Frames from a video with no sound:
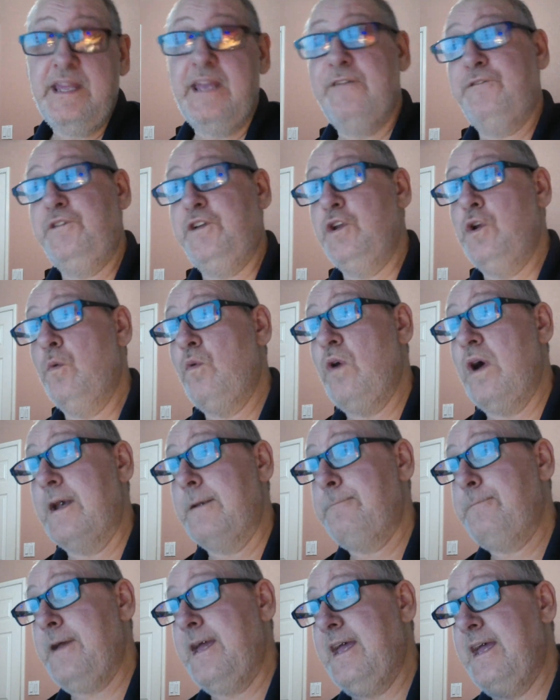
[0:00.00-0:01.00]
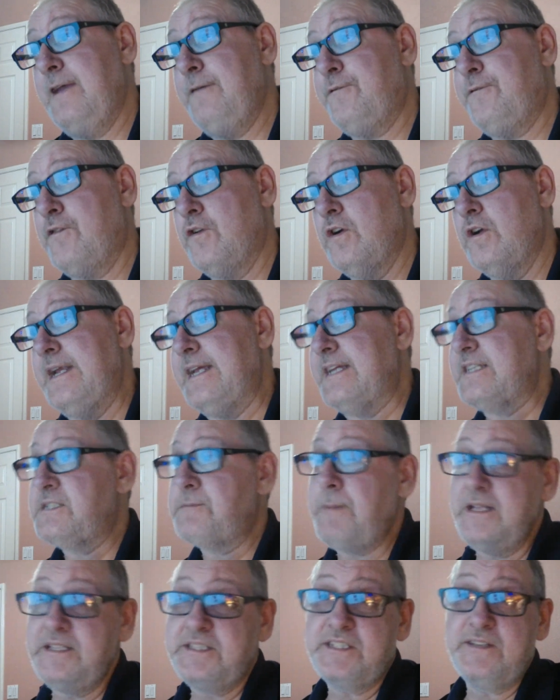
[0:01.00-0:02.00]
If you don't want to pay for an
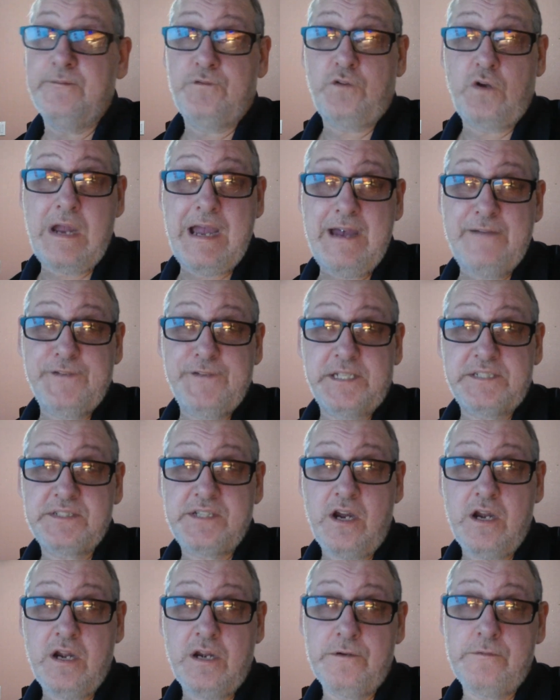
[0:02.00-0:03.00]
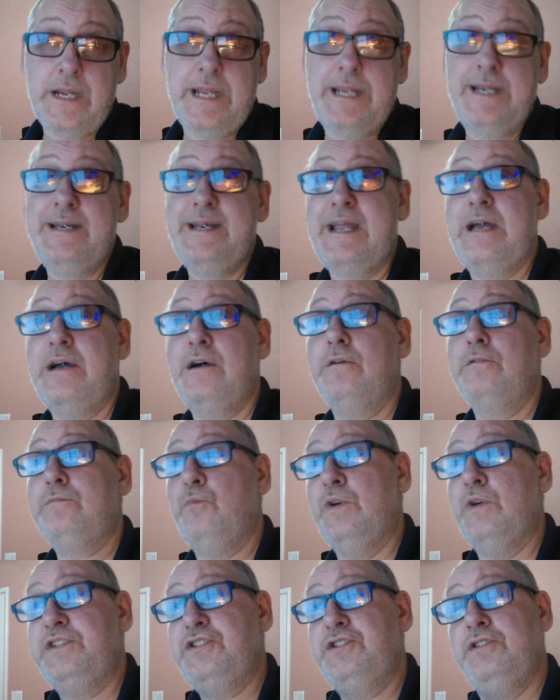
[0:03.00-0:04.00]
expensive graphics card right now,
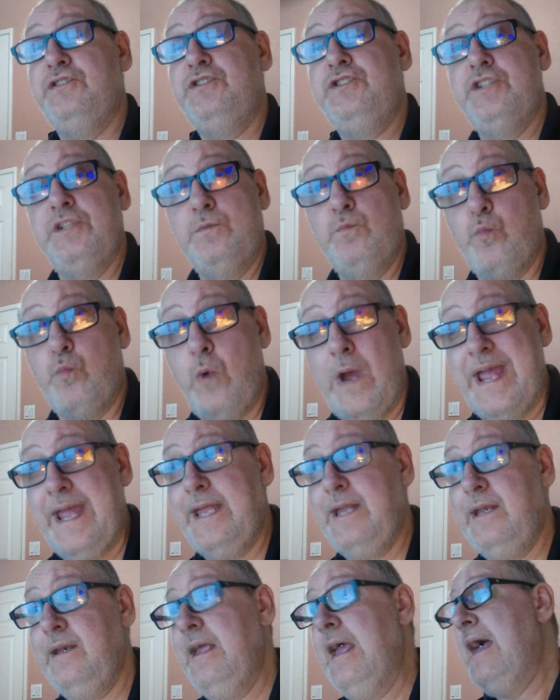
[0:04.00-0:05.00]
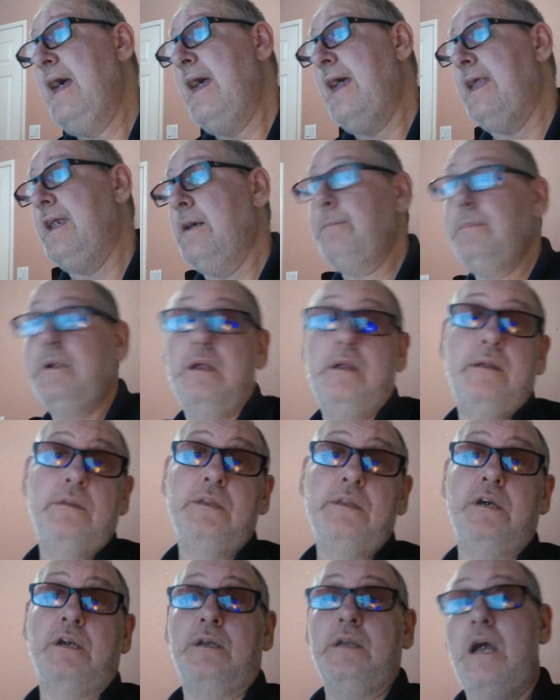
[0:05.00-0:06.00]
which you should wait, and I'm
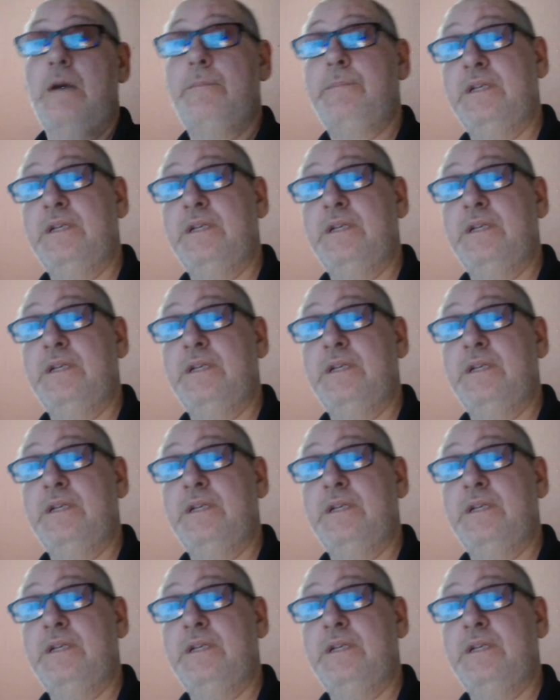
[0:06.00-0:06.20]
going to